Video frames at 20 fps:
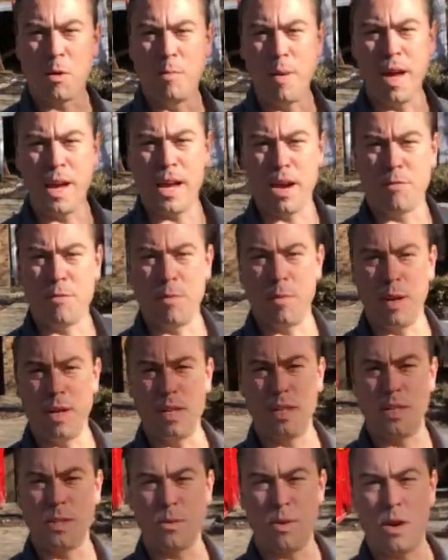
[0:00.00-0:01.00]
Welcome back,
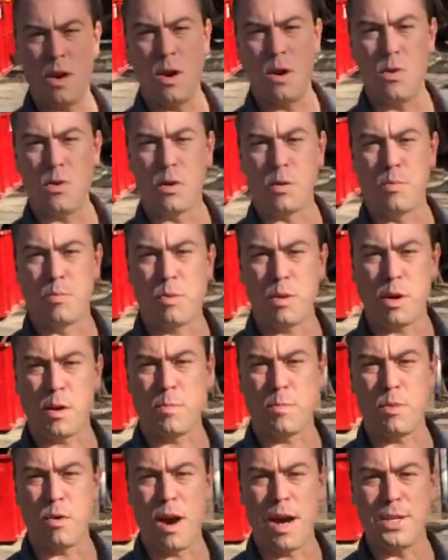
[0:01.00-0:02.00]
everybody, to our
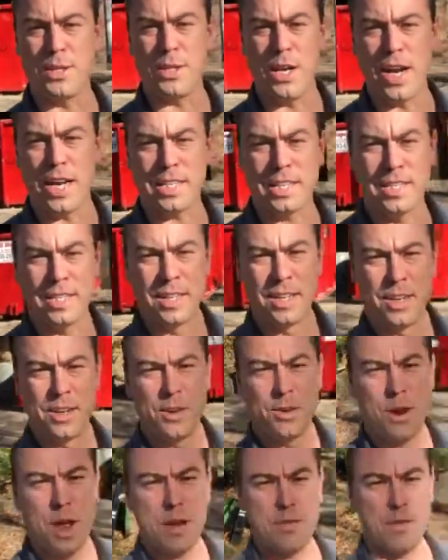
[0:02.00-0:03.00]
Brook project.
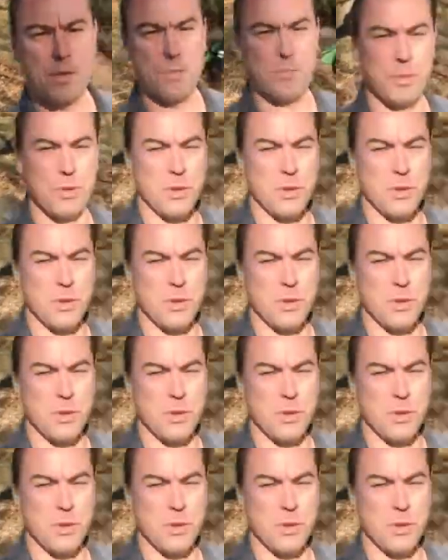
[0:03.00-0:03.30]
We have a